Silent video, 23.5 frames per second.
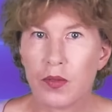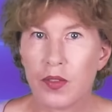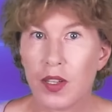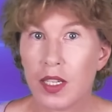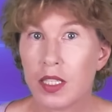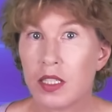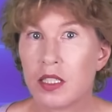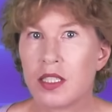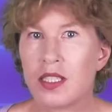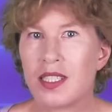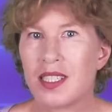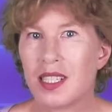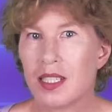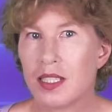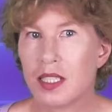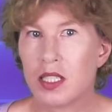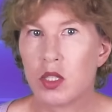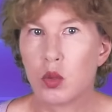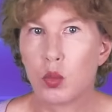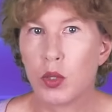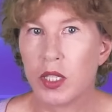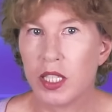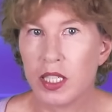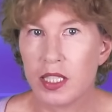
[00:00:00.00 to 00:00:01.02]
that does
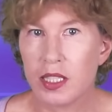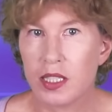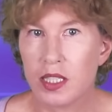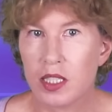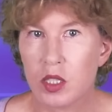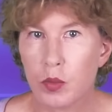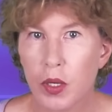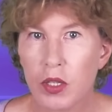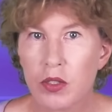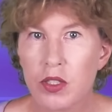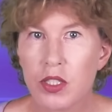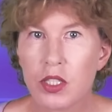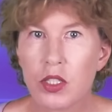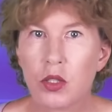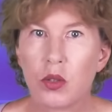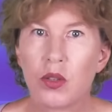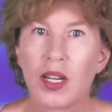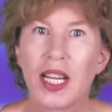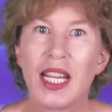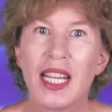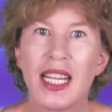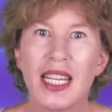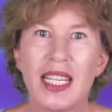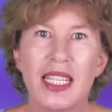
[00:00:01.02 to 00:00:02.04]
what it's supposed to.